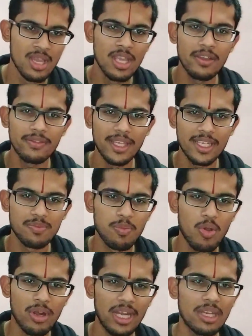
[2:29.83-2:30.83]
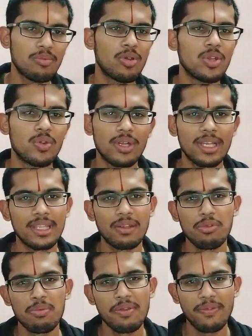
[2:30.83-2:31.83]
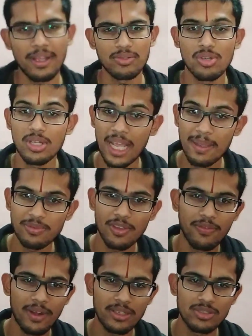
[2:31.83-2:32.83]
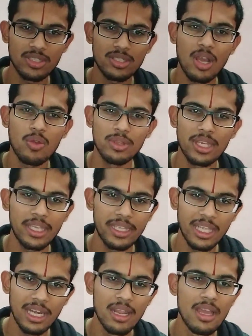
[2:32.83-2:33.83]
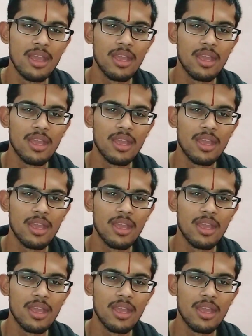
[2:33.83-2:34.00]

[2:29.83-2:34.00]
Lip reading: If there is bone, any bone you take, there will be fracture, types of fractures, how they heal,